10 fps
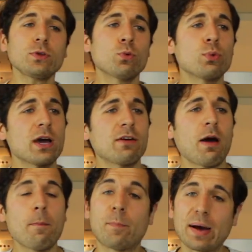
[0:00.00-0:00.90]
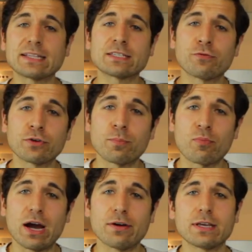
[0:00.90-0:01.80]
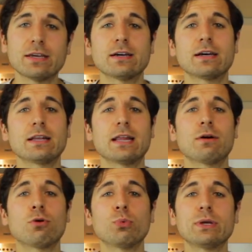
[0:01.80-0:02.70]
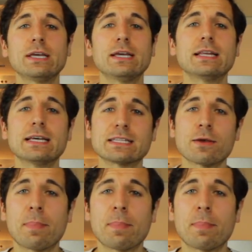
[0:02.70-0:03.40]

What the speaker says: We have our batter for the brownie, and now all we need is a